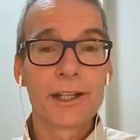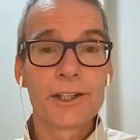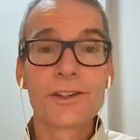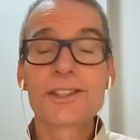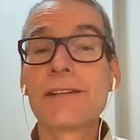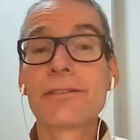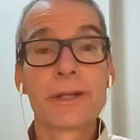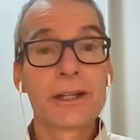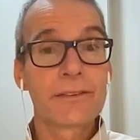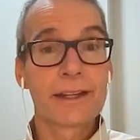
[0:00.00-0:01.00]
You'll
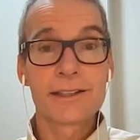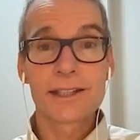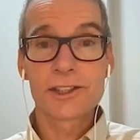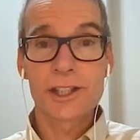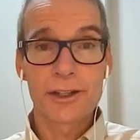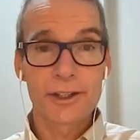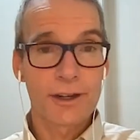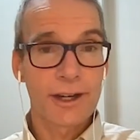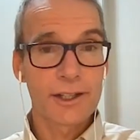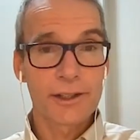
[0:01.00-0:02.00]
familiar things like sharing your
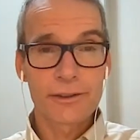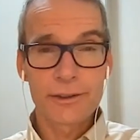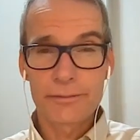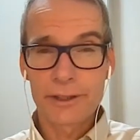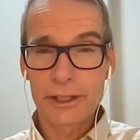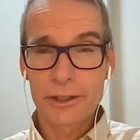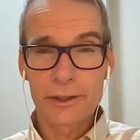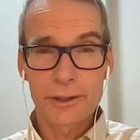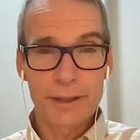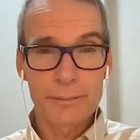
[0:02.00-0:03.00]
audio, your video,
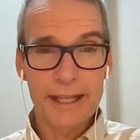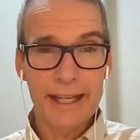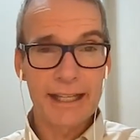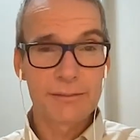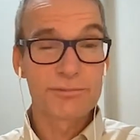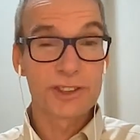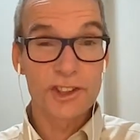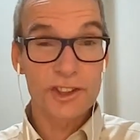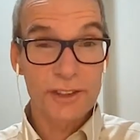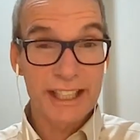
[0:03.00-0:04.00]
your webcam, your
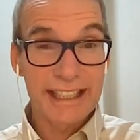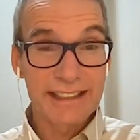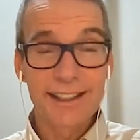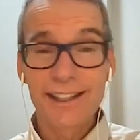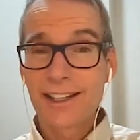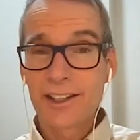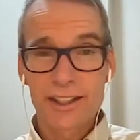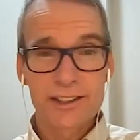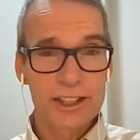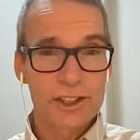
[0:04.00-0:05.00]
screen. You
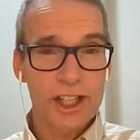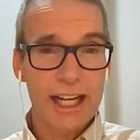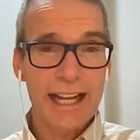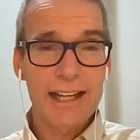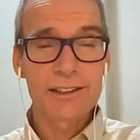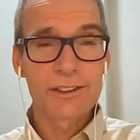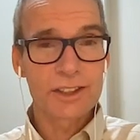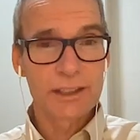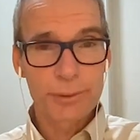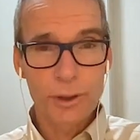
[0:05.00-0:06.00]
can see chat, you'll
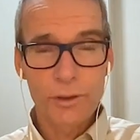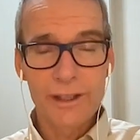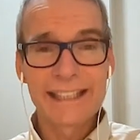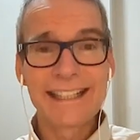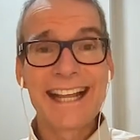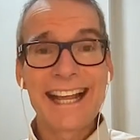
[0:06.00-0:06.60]
see polling.